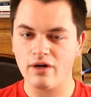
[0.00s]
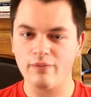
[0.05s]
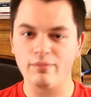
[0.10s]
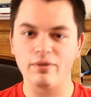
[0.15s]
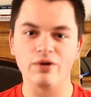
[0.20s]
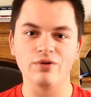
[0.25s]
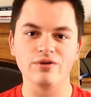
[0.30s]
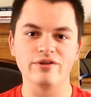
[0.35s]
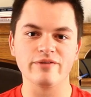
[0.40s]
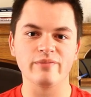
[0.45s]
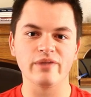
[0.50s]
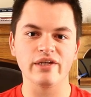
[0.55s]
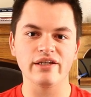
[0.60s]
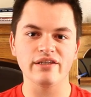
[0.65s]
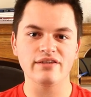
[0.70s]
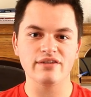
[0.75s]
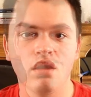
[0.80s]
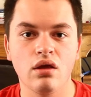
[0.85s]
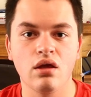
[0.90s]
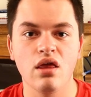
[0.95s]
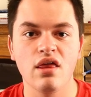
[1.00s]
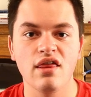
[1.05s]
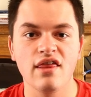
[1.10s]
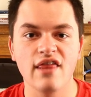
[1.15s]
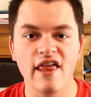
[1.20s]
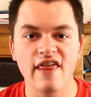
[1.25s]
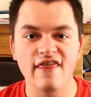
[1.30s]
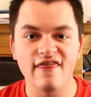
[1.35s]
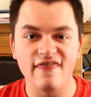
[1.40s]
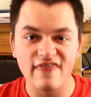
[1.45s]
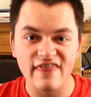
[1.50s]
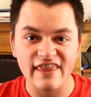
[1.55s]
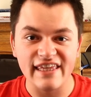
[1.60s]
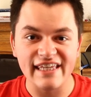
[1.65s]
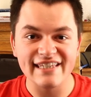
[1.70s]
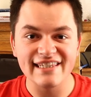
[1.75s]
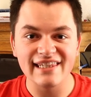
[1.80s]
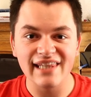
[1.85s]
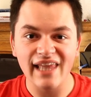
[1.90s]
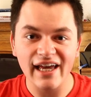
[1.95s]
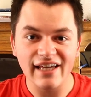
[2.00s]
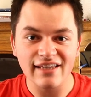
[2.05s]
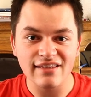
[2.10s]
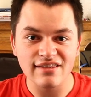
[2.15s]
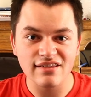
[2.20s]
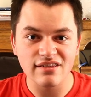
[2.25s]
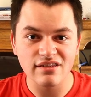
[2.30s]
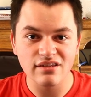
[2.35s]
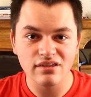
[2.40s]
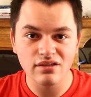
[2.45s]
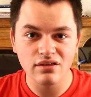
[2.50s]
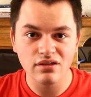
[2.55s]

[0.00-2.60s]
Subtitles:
borrowed some lights. These lights,